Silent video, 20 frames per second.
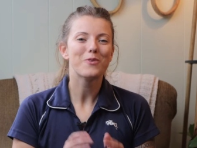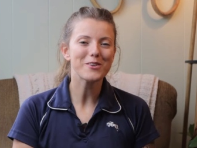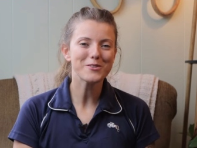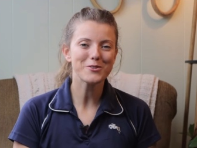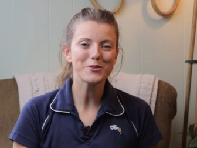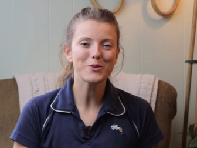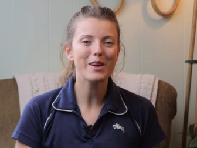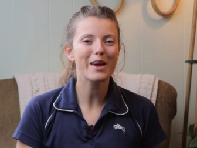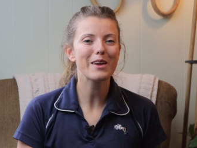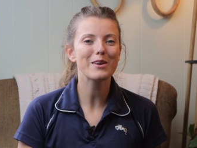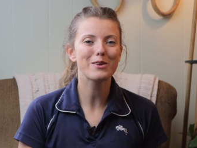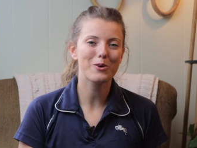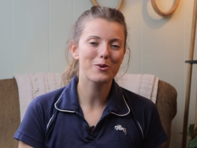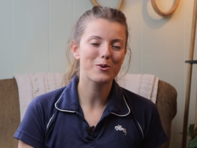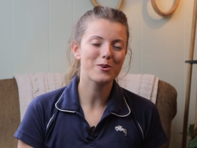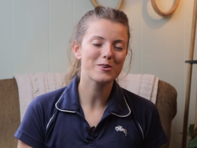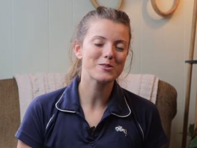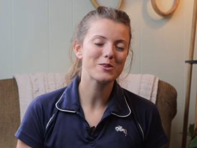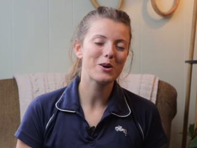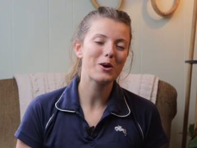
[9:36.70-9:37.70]
Once you get your
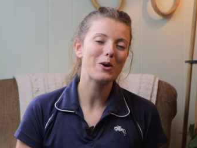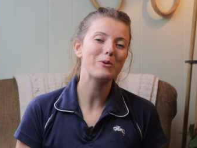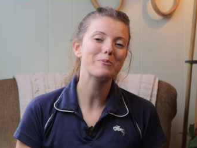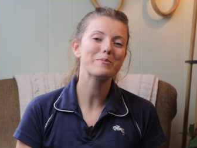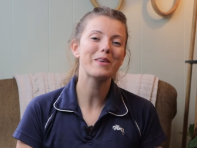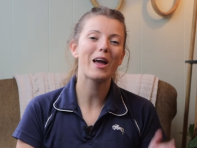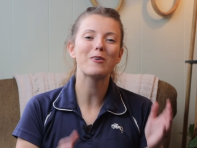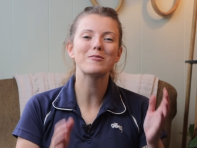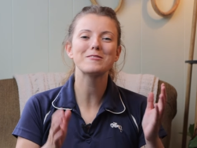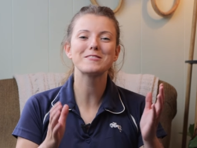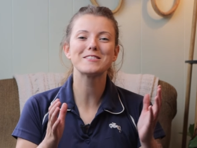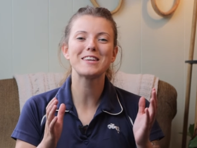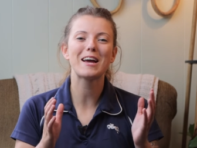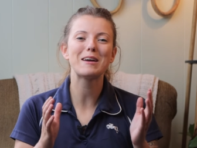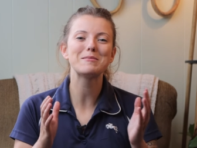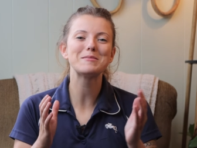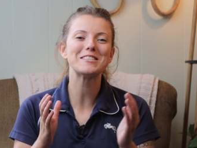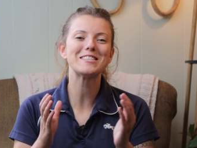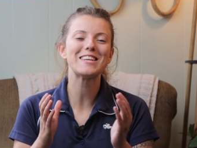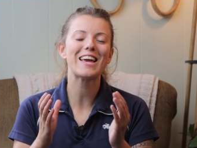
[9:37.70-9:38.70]
horse home, now it's
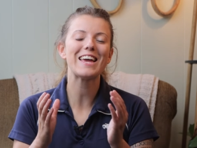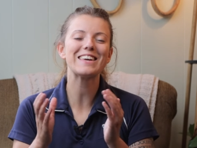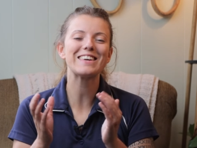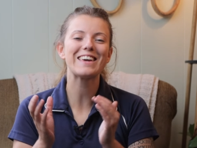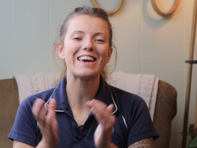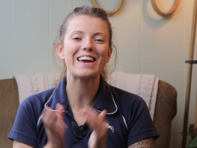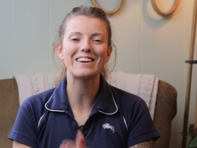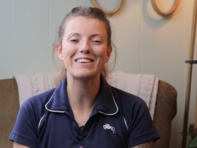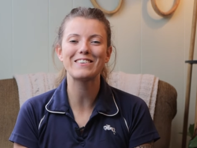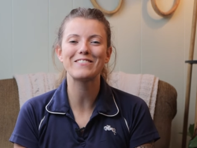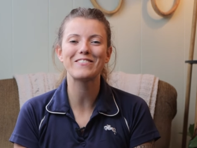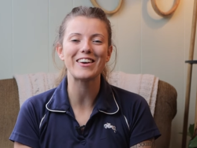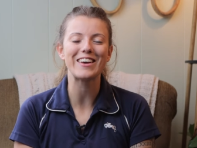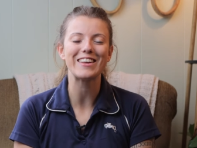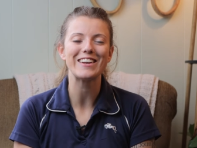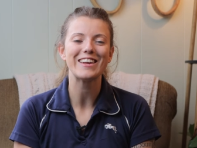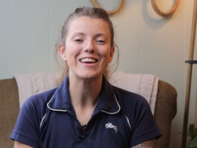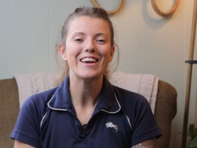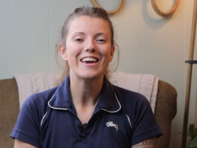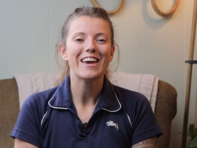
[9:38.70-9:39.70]
time to take care of it.